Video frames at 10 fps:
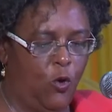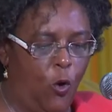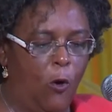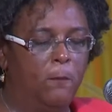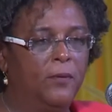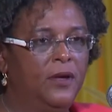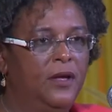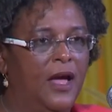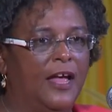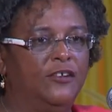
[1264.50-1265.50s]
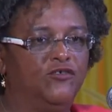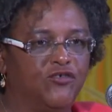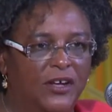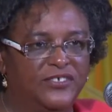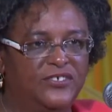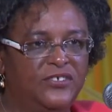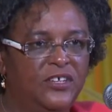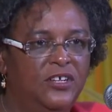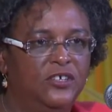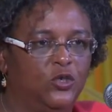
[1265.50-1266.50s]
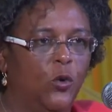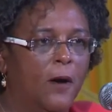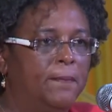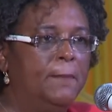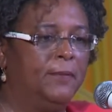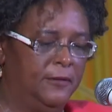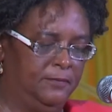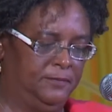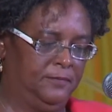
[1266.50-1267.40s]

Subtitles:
hope, and trust to our people.